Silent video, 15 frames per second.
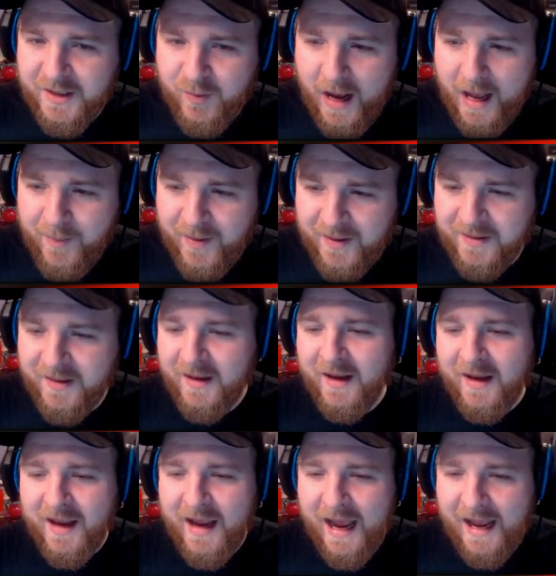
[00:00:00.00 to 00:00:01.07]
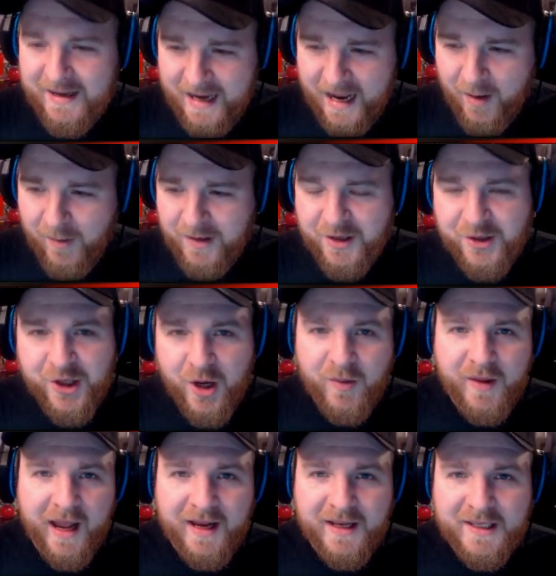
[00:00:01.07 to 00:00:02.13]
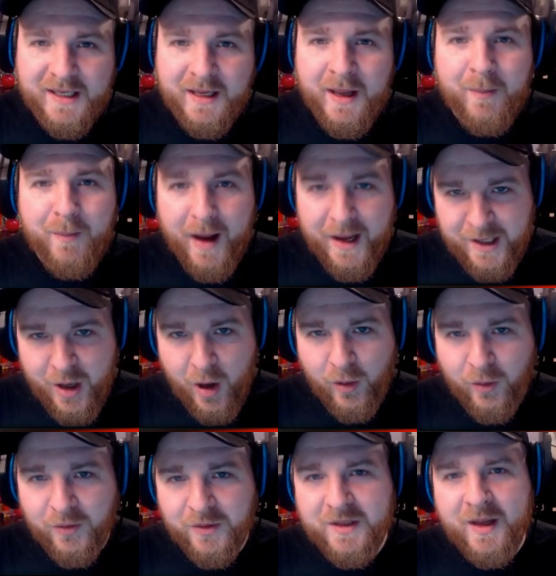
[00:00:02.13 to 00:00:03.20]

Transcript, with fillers: weapon, and now I'm going to showcase my gold